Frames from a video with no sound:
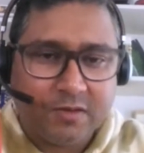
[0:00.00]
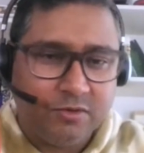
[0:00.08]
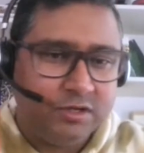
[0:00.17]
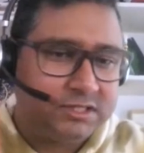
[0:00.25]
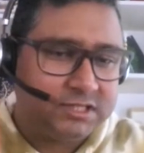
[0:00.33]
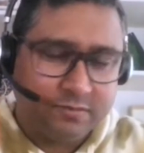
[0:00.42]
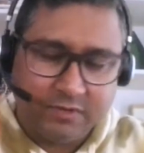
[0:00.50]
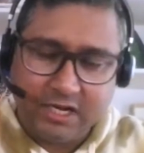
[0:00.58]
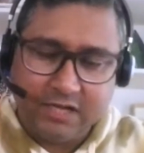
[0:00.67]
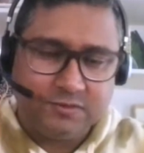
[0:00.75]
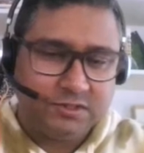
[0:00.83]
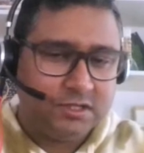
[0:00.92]
because
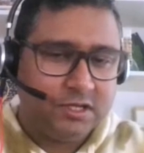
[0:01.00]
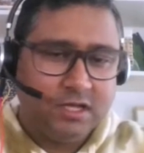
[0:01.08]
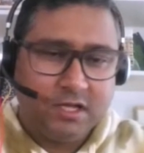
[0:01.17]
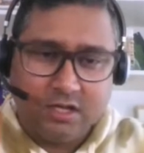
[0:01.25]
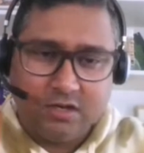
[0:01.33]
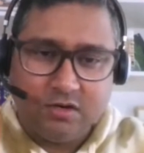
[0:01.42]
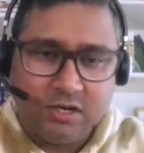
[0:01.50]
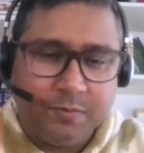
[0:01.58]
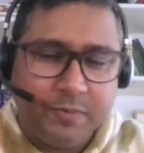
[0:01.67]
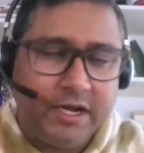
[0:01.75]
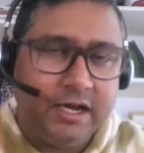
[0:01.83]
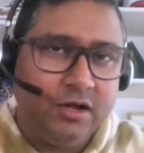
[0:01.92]
sometimes,
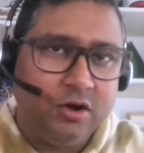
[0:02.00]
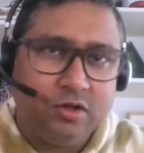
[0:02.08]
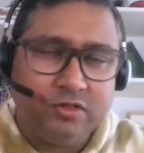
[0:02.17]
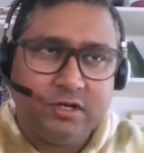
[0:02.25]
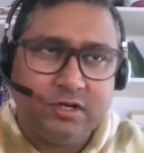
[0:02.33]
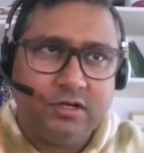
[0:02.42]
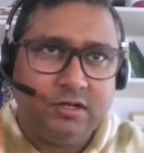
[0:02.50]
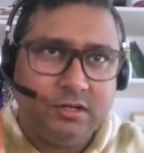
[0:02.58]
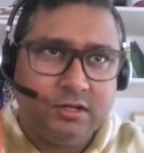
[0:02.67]
depending on the